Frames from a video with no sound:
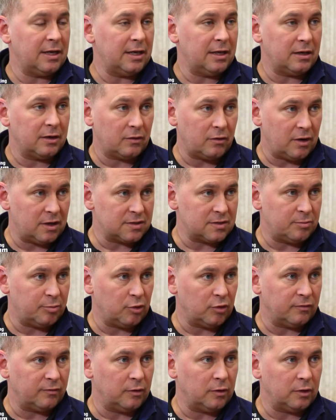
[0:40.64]
can across the
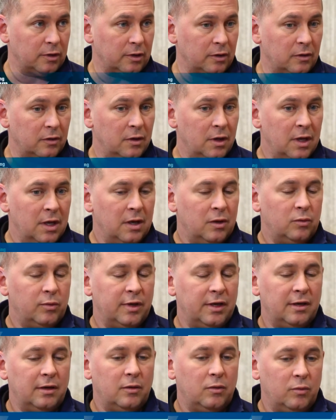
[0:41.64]
portfolio.
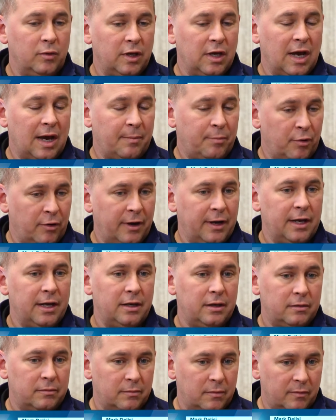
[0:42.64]
We
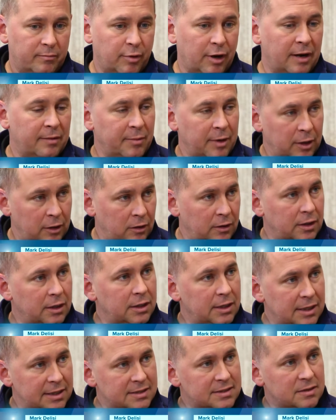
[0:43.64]
operate primarily
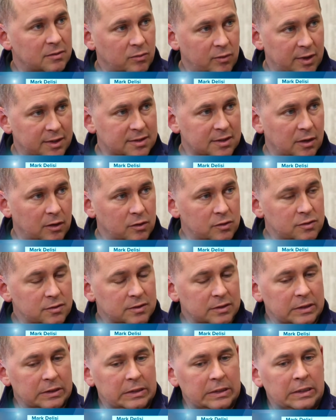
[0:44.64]
in East and West
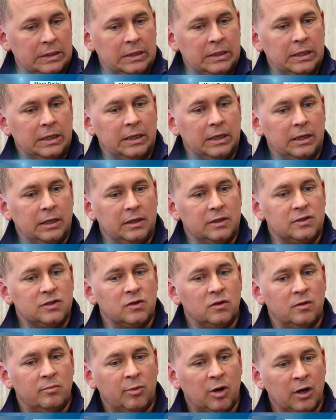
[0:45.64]
Coast.
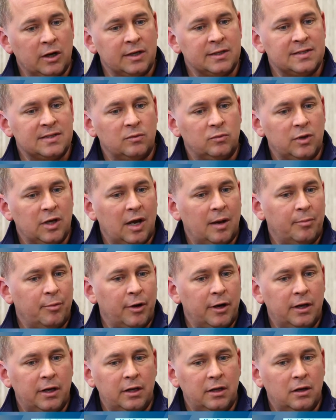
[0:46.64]
So the markets that we
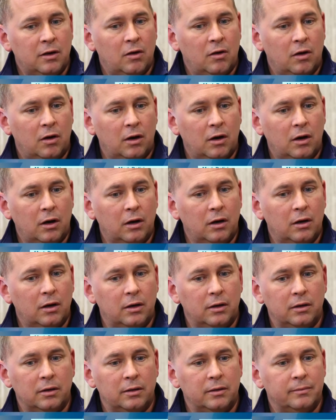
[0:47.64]
operate in
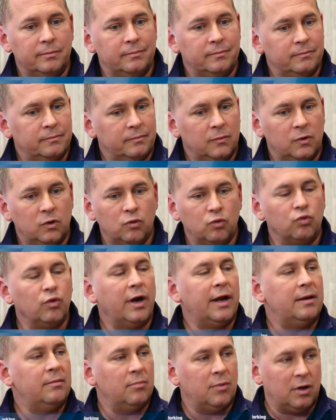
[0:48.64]
are
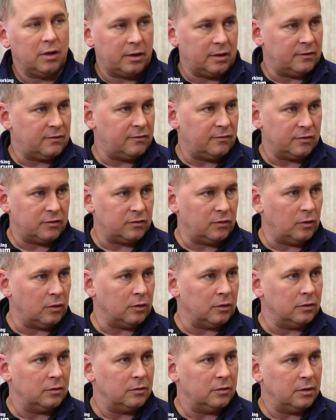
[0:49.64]
great markets for
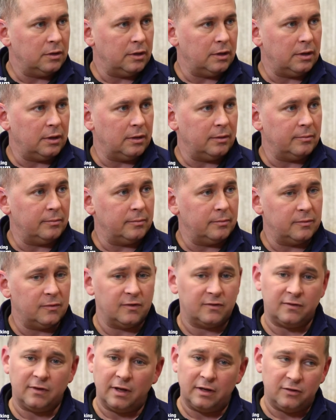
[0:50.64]
solar.
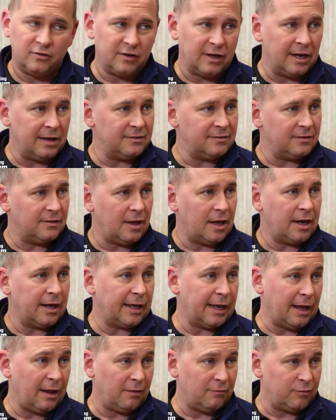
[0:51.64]
The sun shines a lot
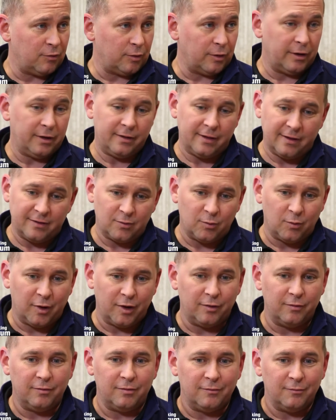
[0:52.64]
in California. That's
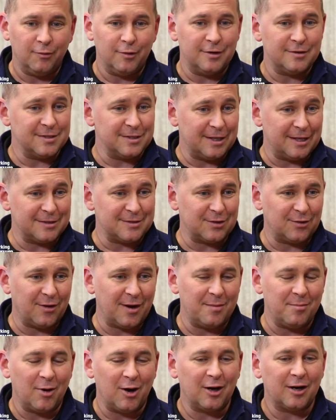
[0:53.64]
one reason that's a
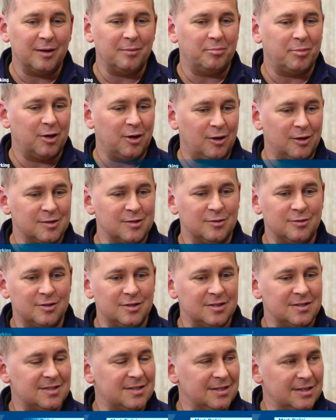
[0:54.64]
great market, but also
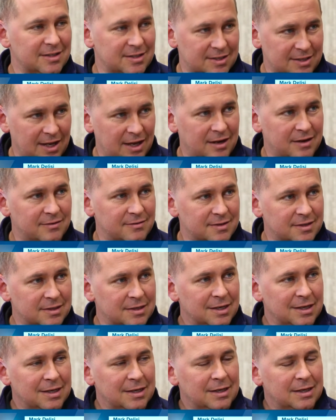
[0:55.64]
just the
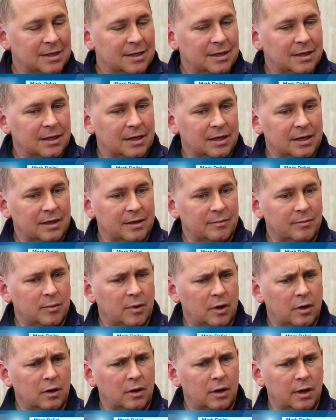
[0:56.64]
incentives
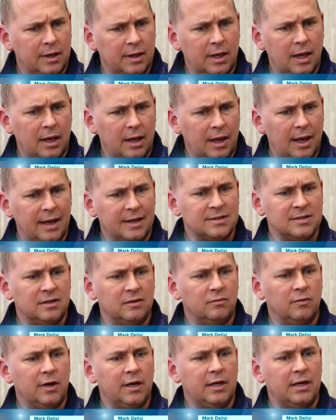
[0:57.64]
are
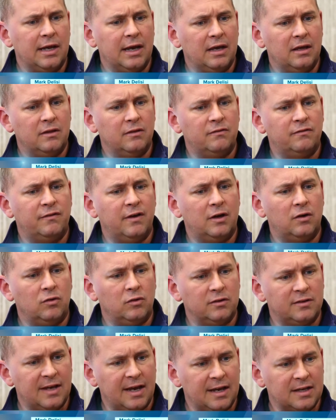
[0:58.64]
excellent right now. The
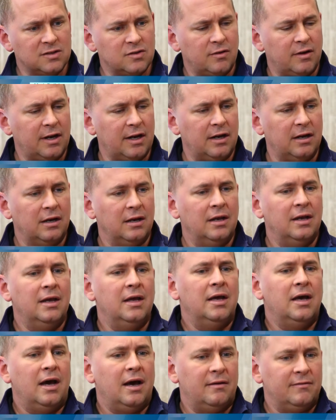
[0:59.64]
federal tax credit,
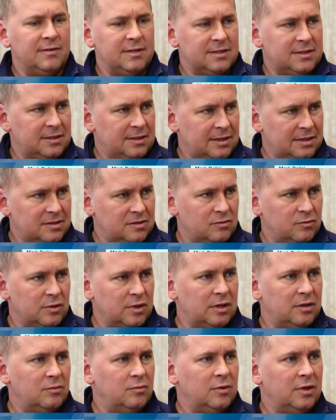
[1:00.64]
obviously as a
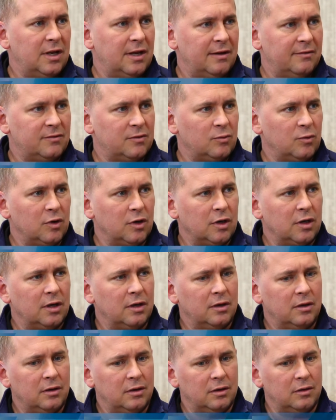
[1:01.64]
REIT, we'd have to
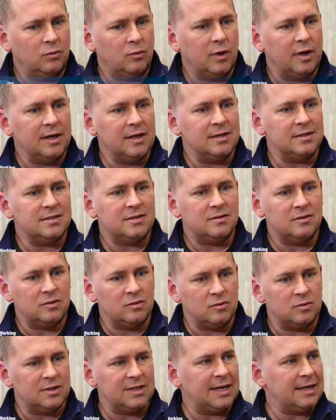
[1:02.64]
work on ways
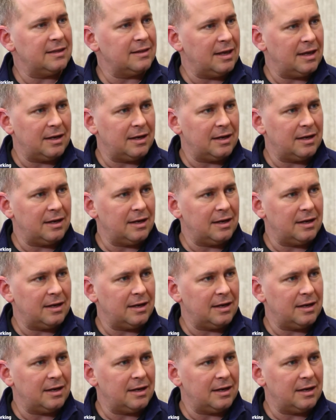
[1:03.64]
to take